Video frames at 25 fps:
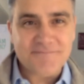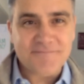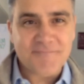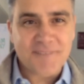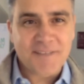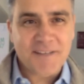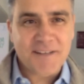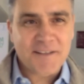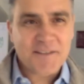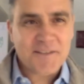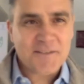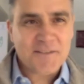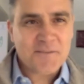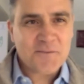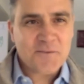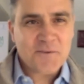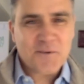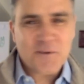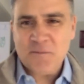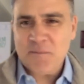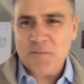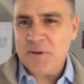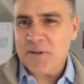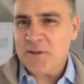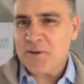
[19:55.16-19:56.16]
And would
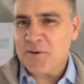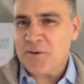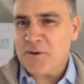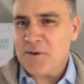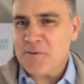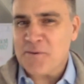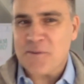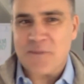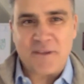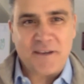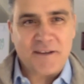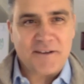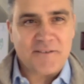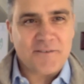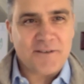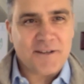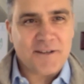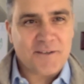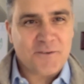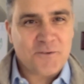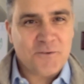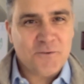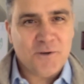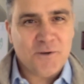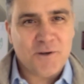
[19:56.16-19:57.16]
anybody agree with that, right?
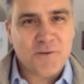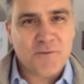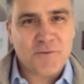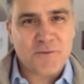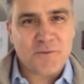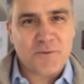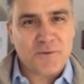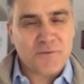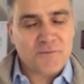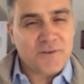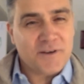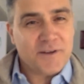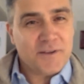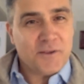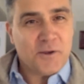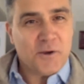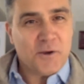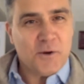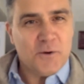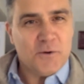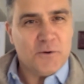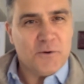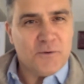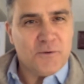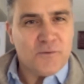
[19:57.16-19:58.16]
Too often we find the
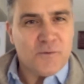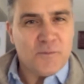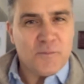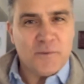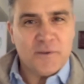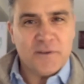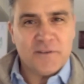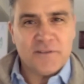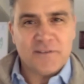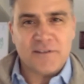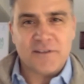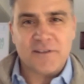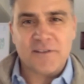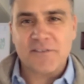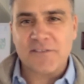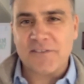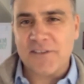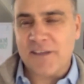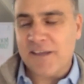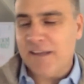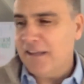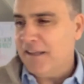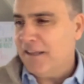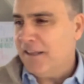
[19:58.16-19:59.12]
owner of a business